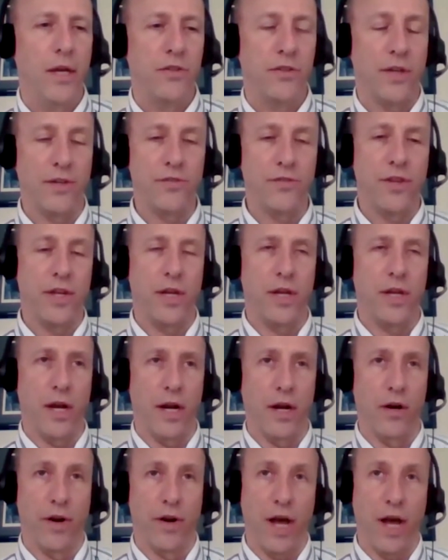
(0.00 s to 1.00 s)
So that's yeah. the
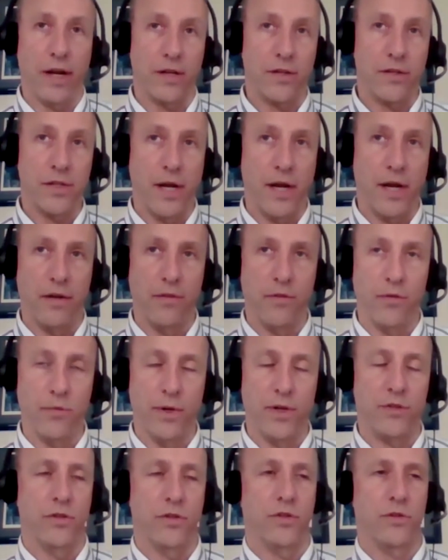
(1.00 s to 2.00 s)
aeronautics side of the
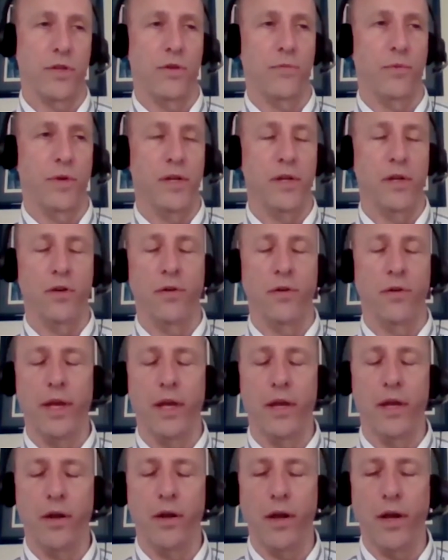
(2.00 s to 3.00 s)
research that we do. And
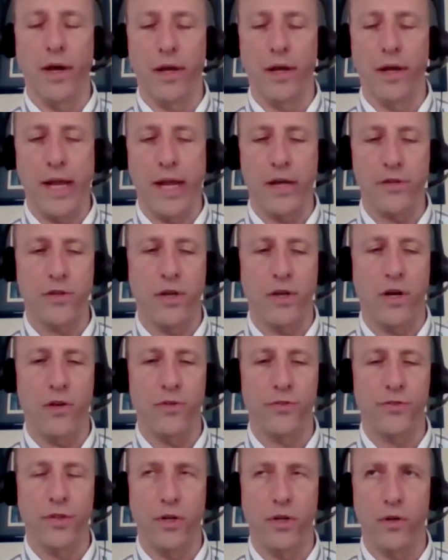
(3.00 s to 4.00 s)
then uh, NASA
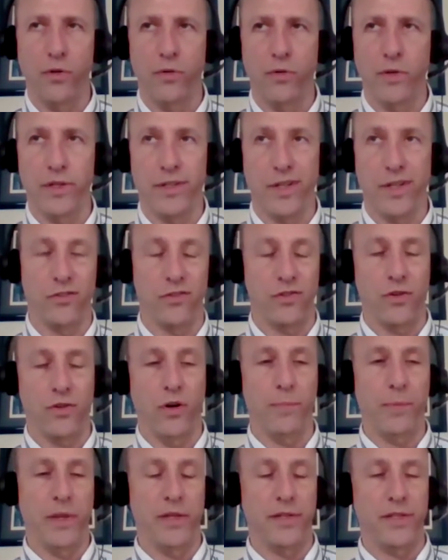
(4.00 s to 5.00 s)
also, it doesn't show
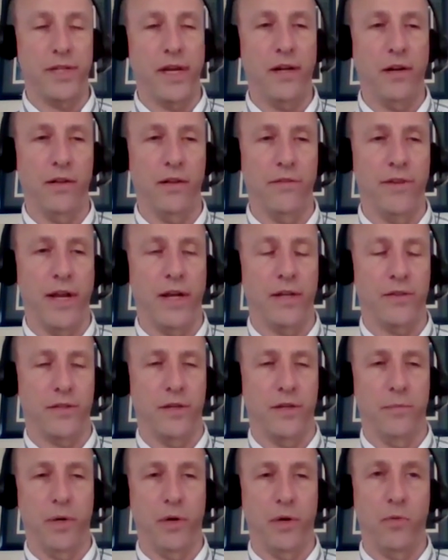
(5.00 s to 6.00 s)
up in the title of
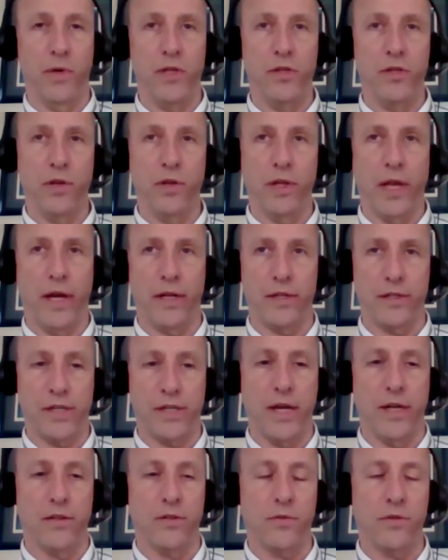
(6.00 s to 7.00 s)
NASA, but we do a lot of
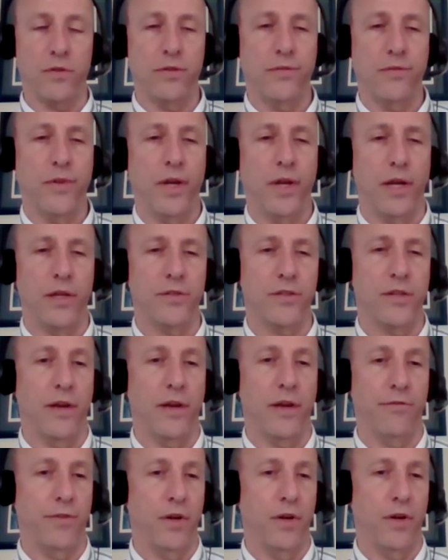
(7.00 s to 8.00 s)
science uh,
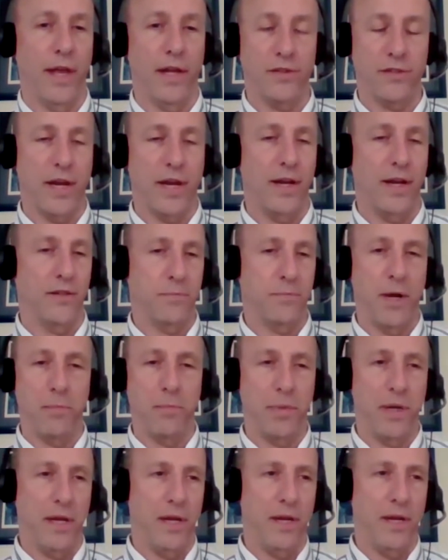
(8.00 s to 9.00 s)
stuff. You know, that science
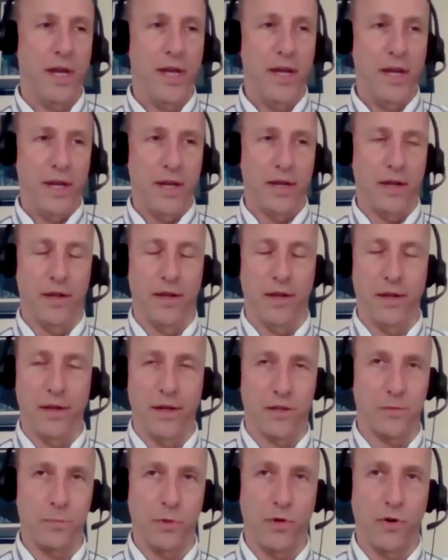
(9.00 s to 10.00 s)
might be uh,
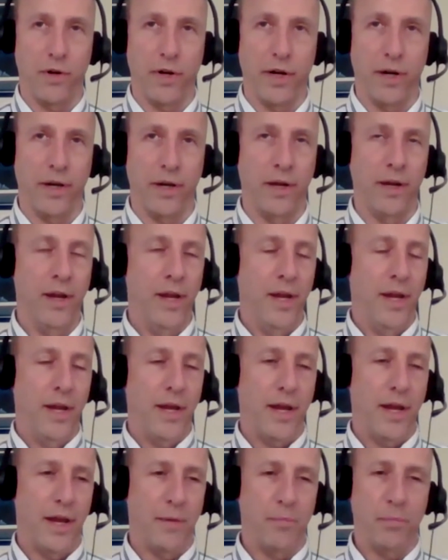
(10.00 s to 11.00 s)
exploring
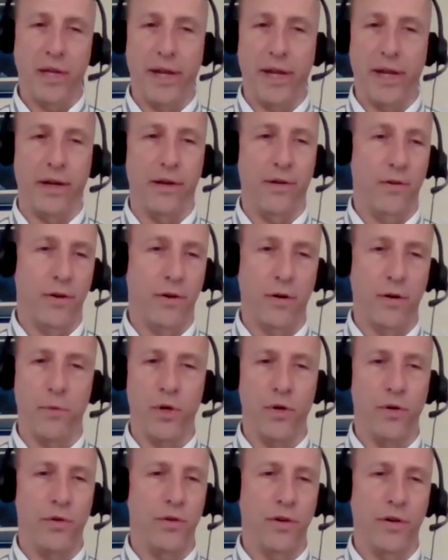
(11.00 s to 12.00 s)
a planet or a
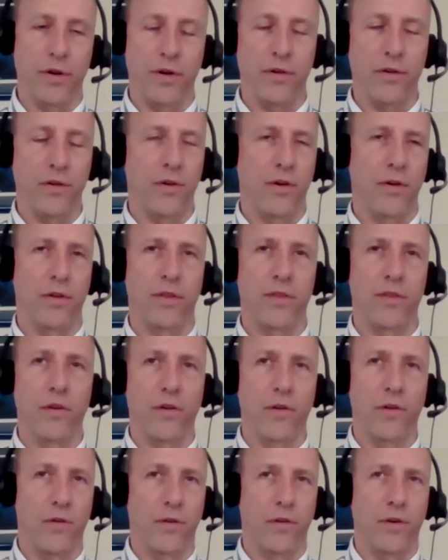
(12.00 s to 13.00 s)
moon or, or,
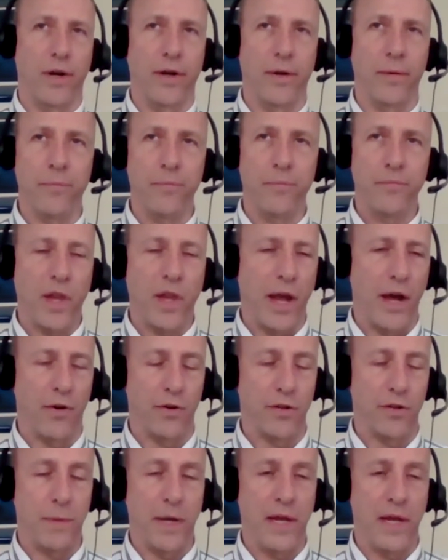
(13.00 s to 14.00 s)
or, um,
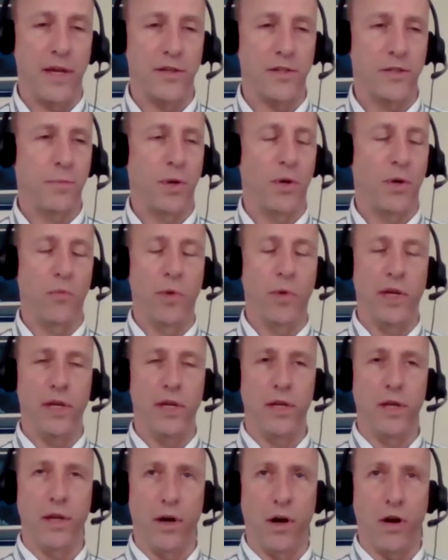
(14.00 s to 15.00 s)
outer space, but
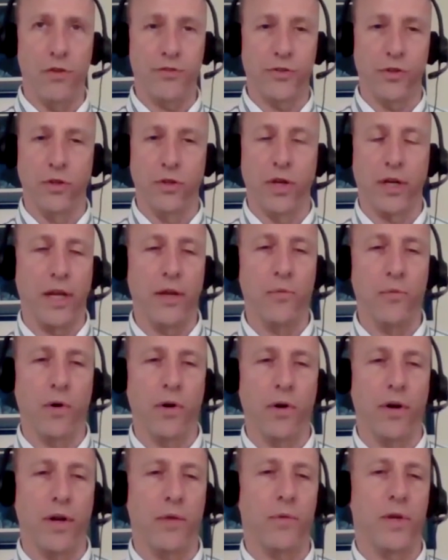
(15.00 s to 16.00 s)
we also look
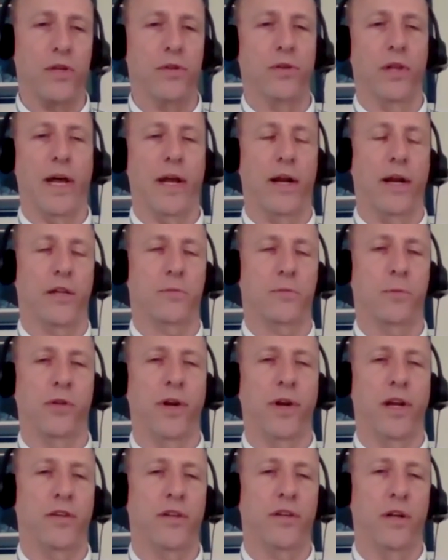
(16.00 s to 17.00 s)
inward and we do a lot of
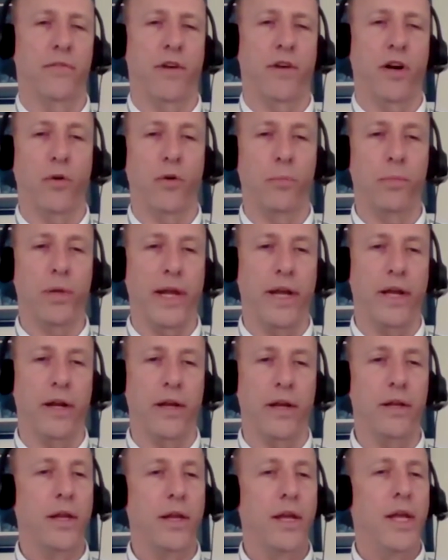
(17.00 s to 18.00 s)
exploration of our own
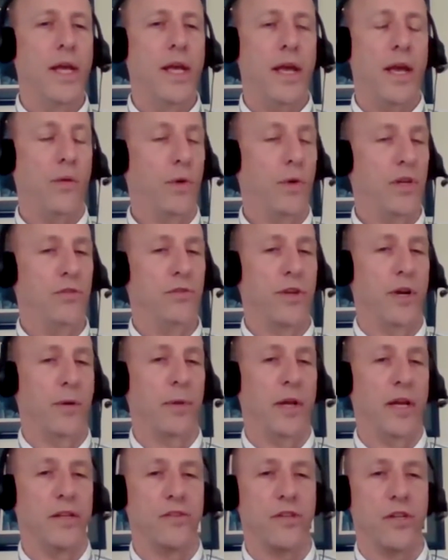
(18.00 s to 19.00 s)
planet, and we use
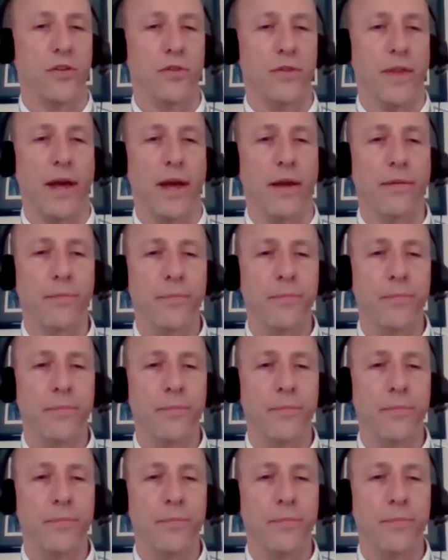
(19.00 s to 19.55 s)
airplanes to do that.